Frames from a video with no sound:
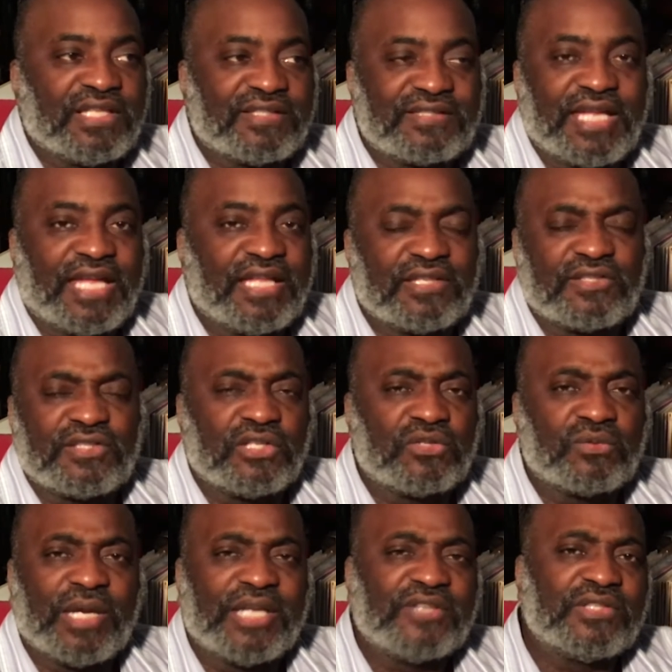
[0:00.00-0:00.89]
the
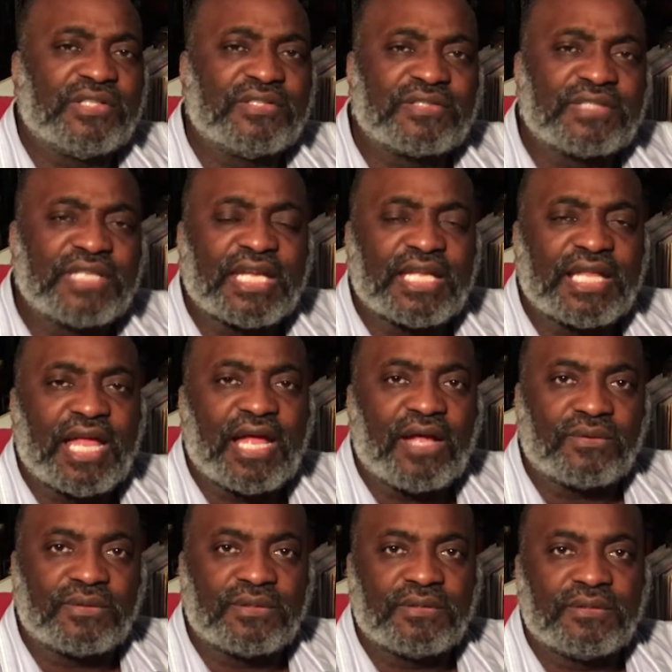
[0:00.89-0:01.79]
situation and stick it out.
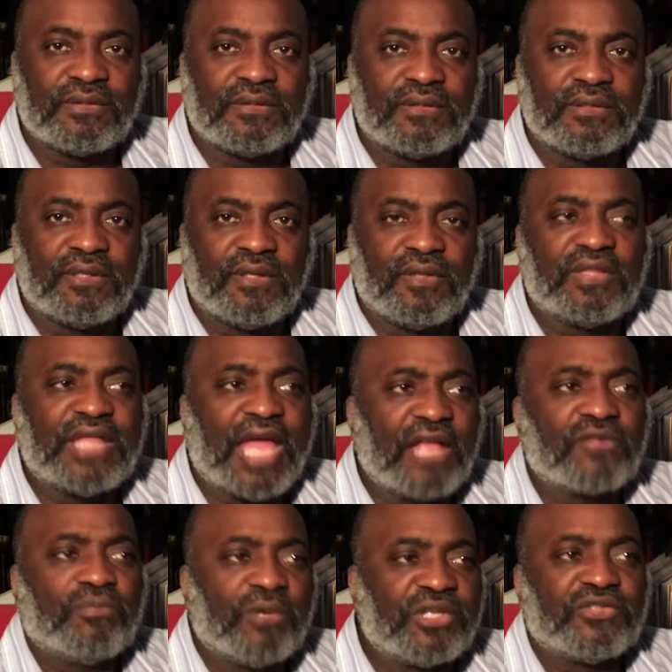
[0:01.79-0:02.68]
That's
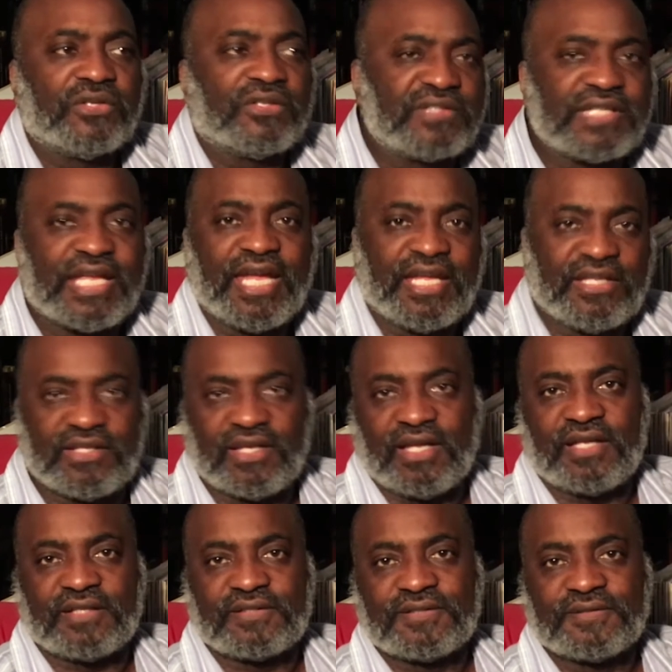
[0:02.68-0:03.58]
what you're saying to us.